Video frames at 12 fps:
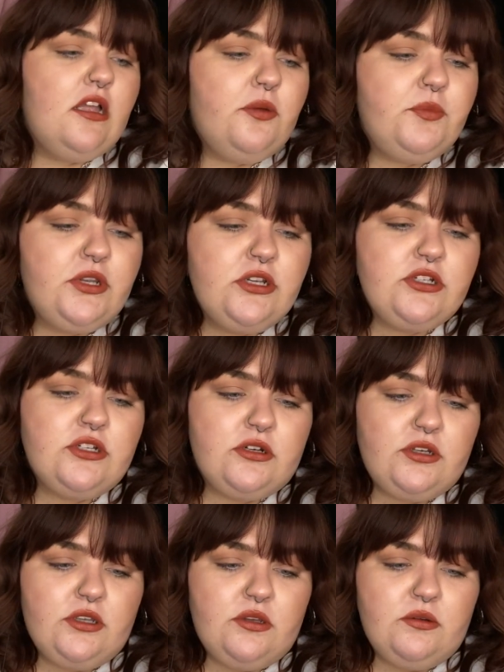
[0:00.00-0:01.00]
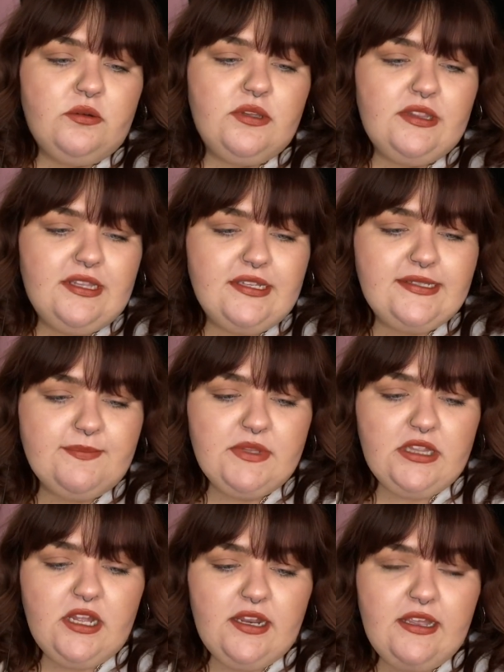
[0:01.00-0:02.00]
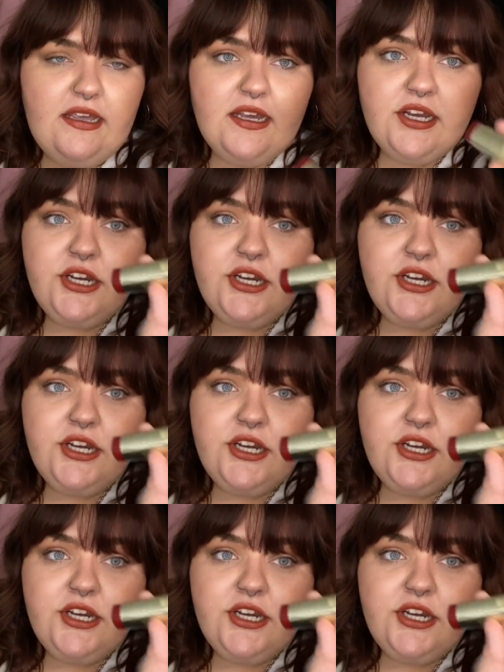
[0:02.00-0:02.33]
I'm going to show you this Milani